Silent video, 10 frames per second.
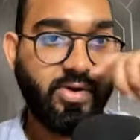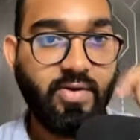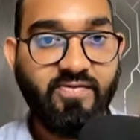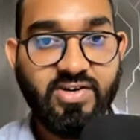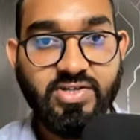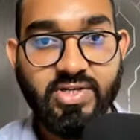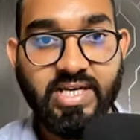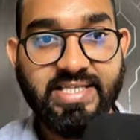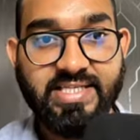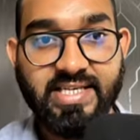conversion, you
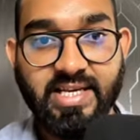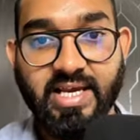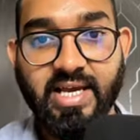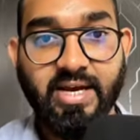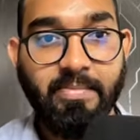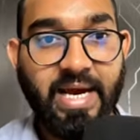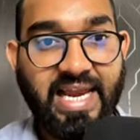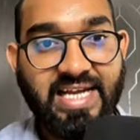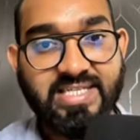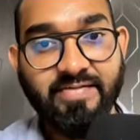can see by
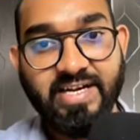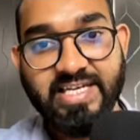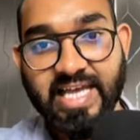last 7 days,